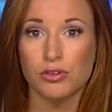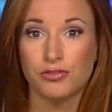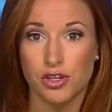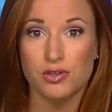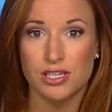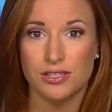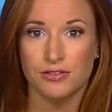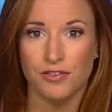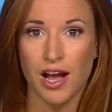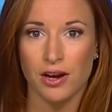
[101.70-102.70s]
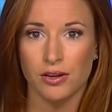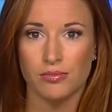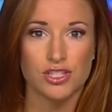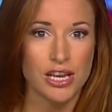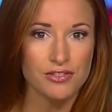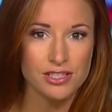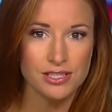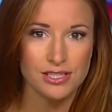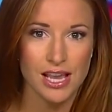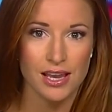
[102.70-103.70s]
refuses to fire him, Chaffetz
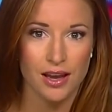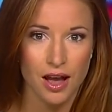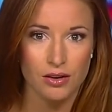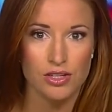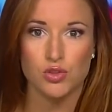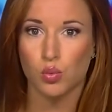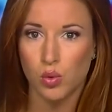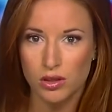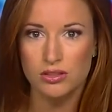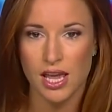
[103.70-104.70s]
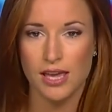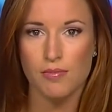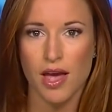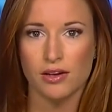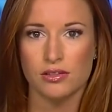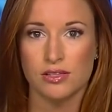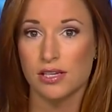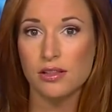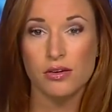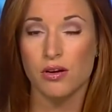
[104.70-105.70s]
is saying Congress will take matters
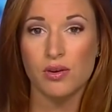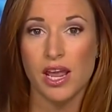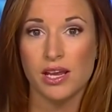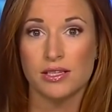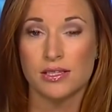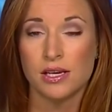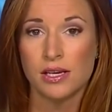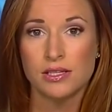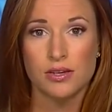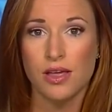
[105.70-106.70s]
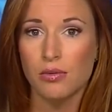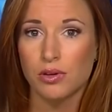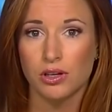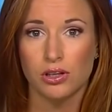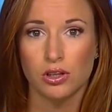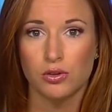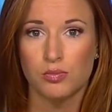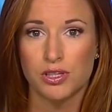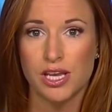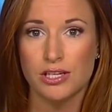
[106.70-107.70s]
into their own hands. So that would
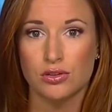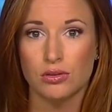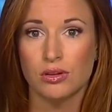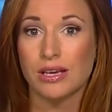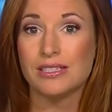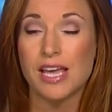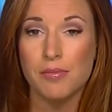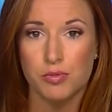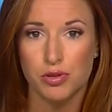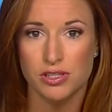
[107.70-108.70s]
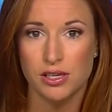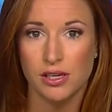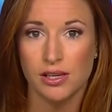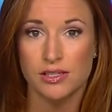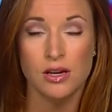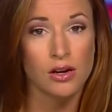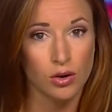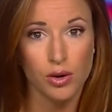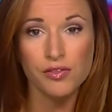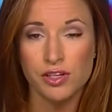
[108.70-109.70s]
include potential contempt proceedings
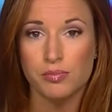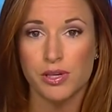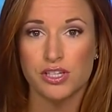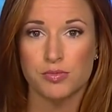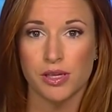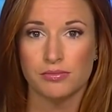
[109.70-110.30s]
or even impeachment.